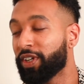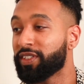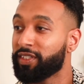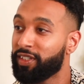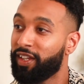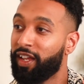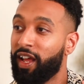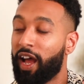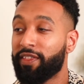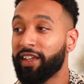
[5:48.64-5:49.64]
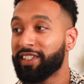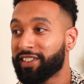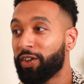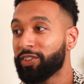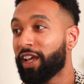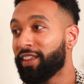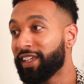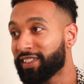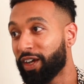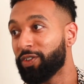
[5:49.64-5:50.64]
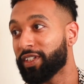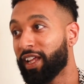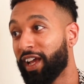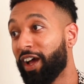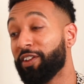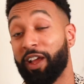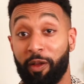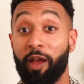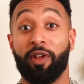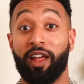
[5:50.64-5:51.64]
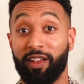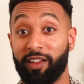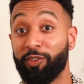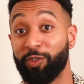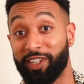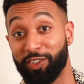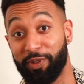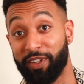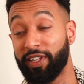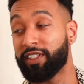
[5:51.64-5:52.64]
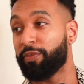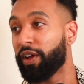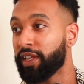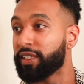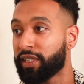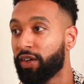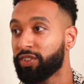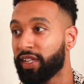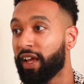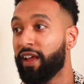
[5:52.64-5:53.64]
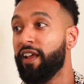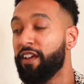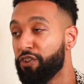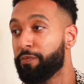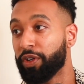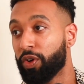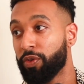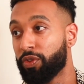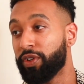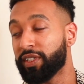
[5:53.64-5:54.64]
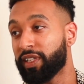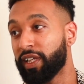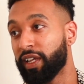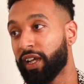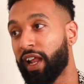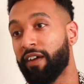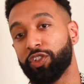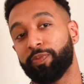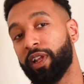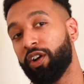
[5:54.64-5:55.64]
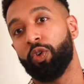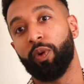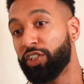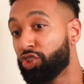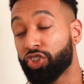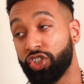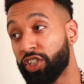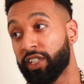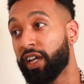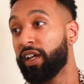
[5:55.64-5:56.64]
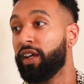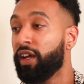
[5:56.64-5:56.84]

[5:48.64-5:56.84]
because I think it sounds like I know it sounds a bit defensive, but I think it sounds like you've been going through this thing and I've just been like, oh well, it's just because you're tired.